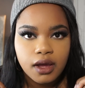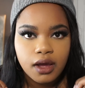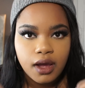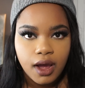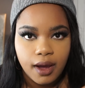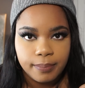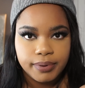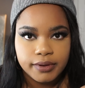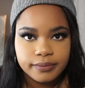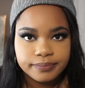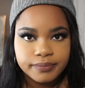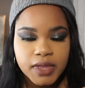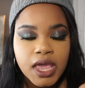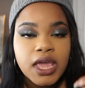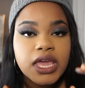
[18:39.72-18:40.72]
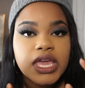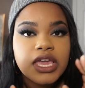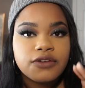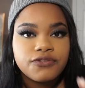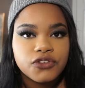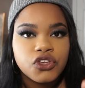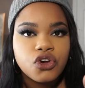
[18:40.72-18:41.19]
up.
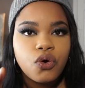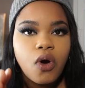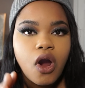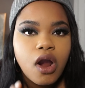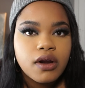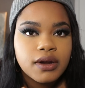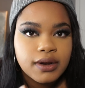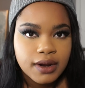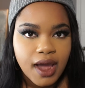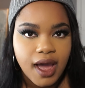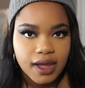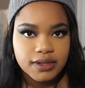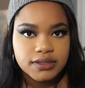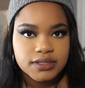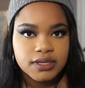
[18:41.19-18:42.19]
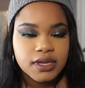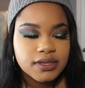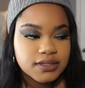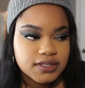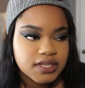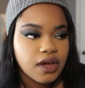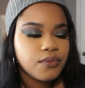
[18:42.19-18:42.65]
If you are not
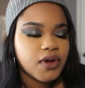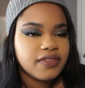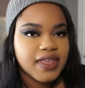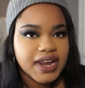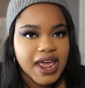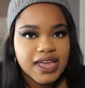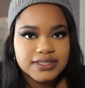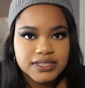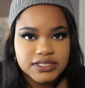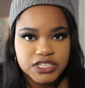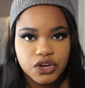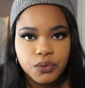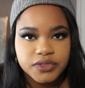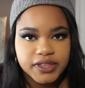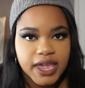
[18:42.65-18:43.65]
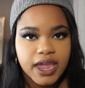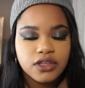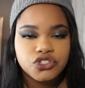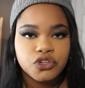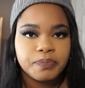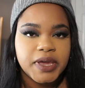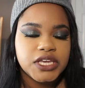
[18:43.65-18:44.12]
someone that has to deal with
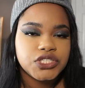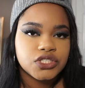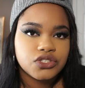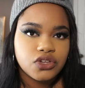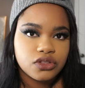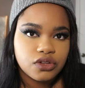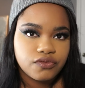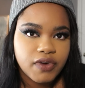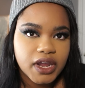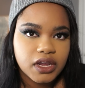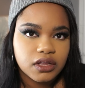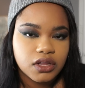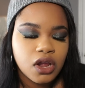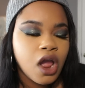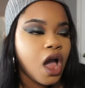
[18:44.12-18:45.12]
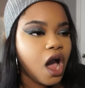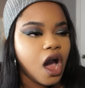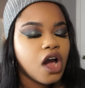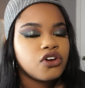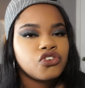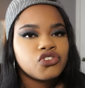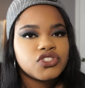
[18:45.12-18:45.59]
cancer patients on the regular,
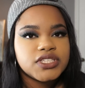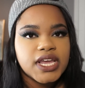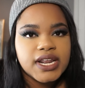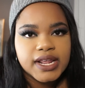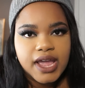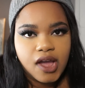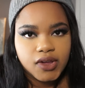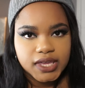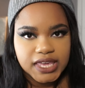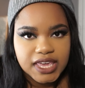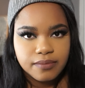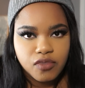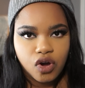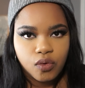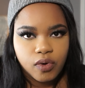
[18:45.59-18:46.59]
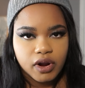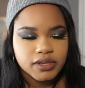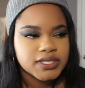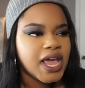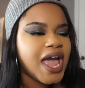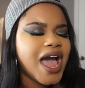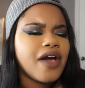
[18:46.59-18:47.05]
understanding how chemo
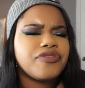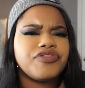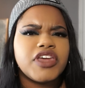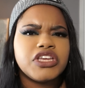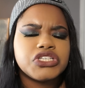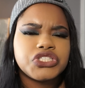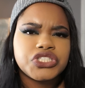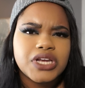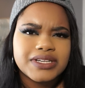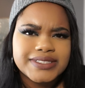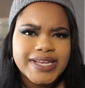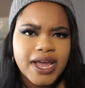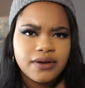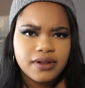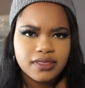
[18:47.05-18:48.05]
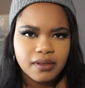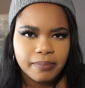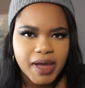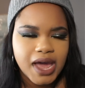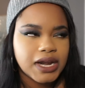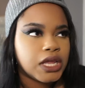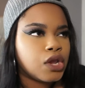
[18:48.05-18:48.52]
works, how things shut down in the
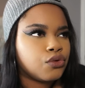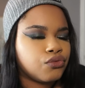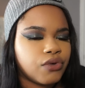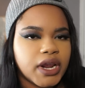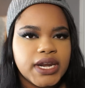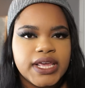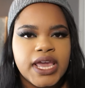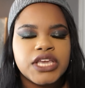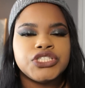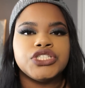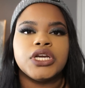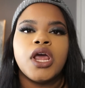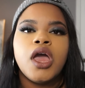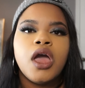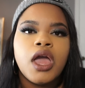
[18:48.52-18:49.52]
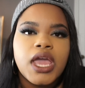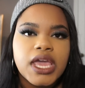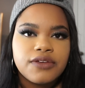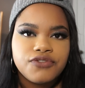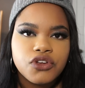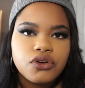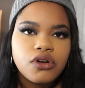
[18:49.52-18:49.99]
body, radiation,
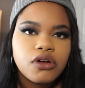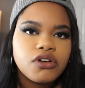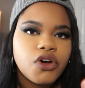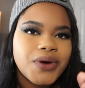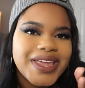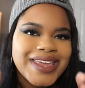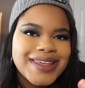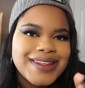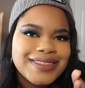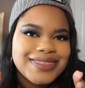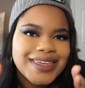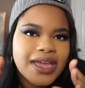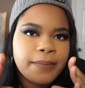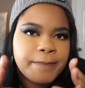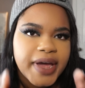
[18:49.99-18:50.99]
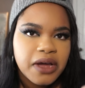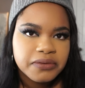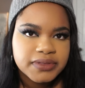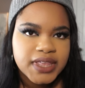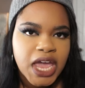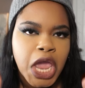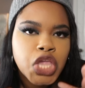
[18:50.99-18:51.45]
if you don't know anything
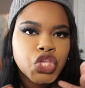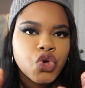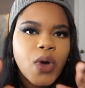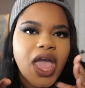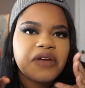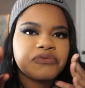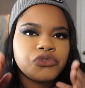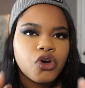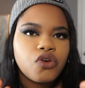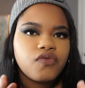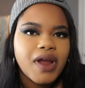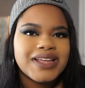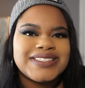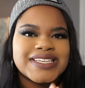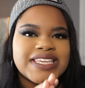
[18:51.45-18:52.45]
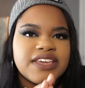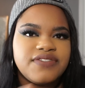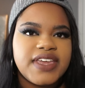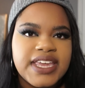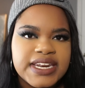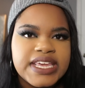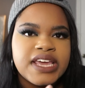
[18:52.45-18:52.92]
about that, you have no right to give
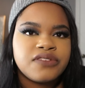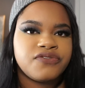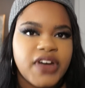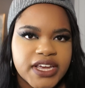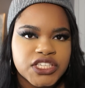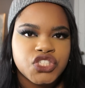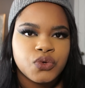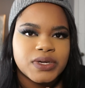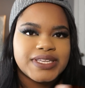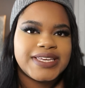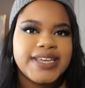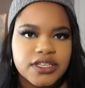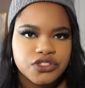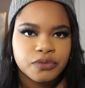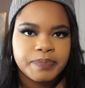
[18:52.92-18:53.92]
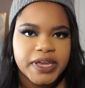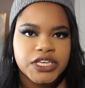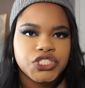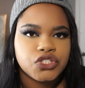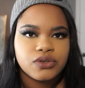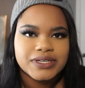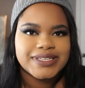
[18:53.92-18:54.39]
any advice to a cancer
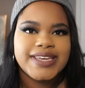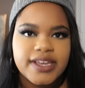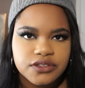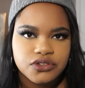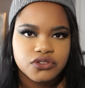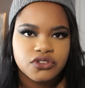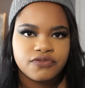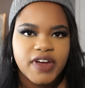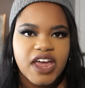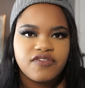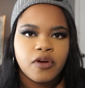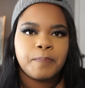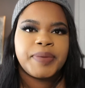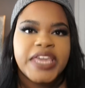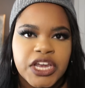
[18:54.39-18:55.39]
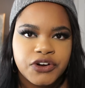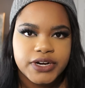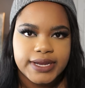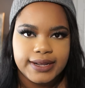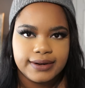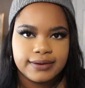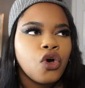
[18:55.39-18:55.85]
patient or a cancer survivor,
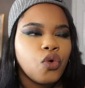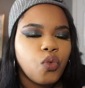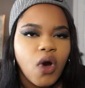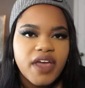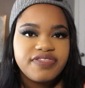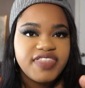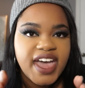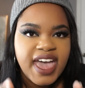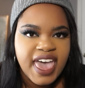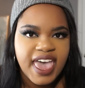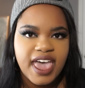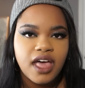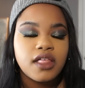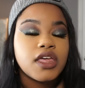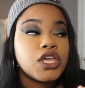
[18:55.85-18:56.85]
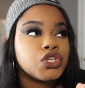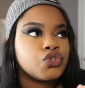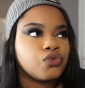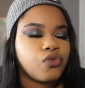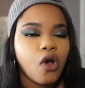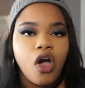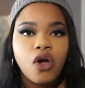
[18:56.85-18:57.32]
period. What the hell is
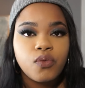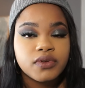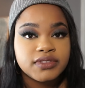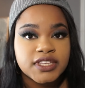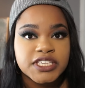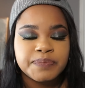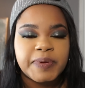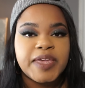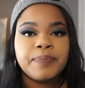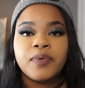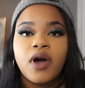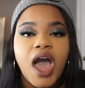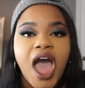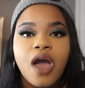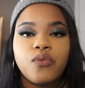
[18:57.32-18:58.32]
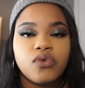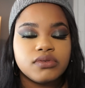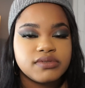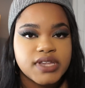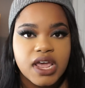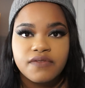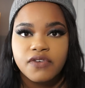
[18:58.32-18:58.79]
wrong with these people? I will
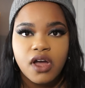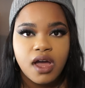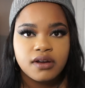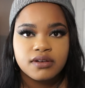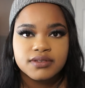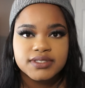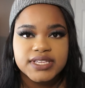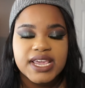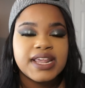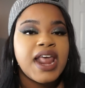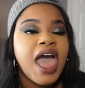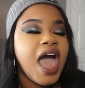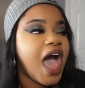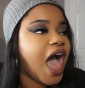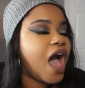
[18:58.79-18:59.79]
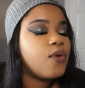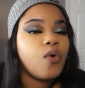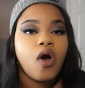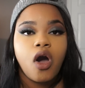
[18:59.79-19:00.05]
never understand. I will